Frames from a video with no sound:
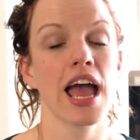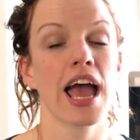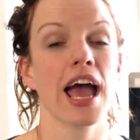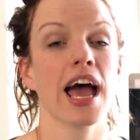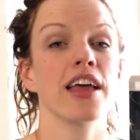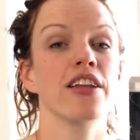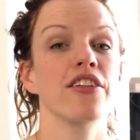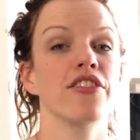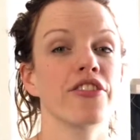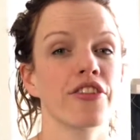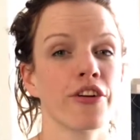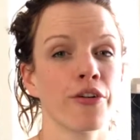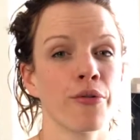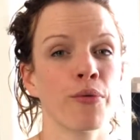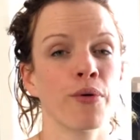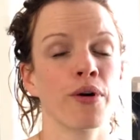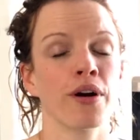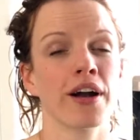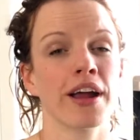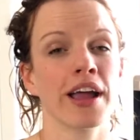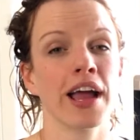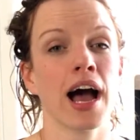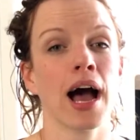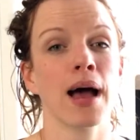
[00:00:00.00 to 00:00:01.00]
And don't
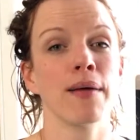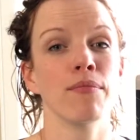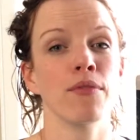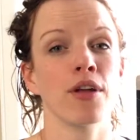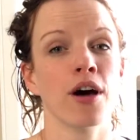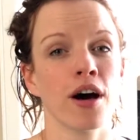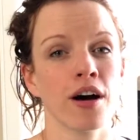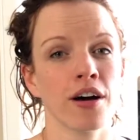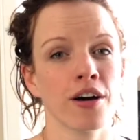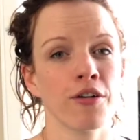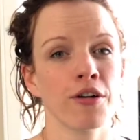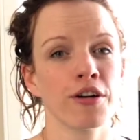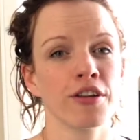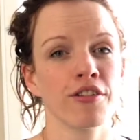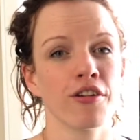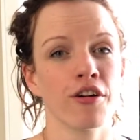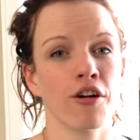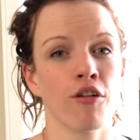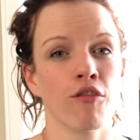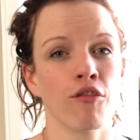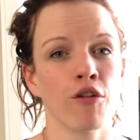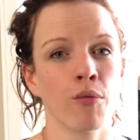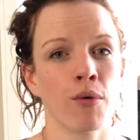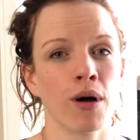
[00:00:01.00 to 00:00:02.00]
worry, I'm not going to
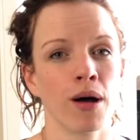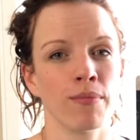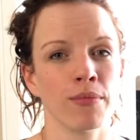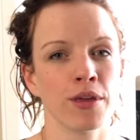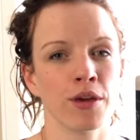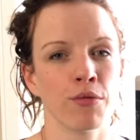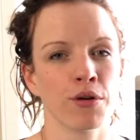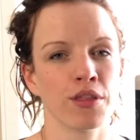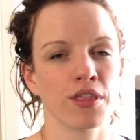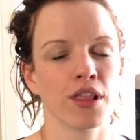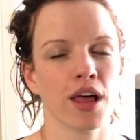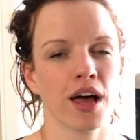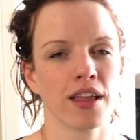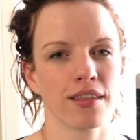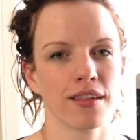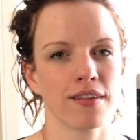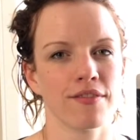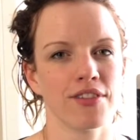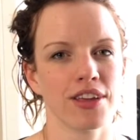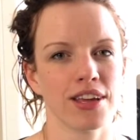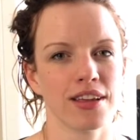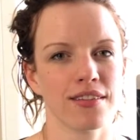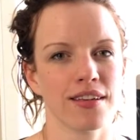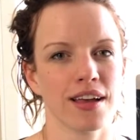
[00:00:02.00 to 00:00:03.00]
overwhelm you with lots
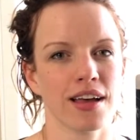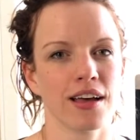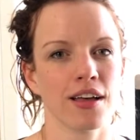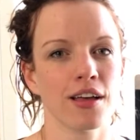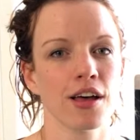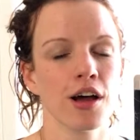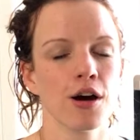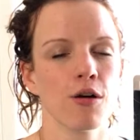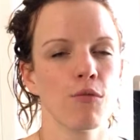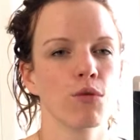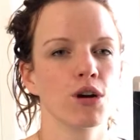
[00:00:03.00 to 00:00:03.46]
of detail.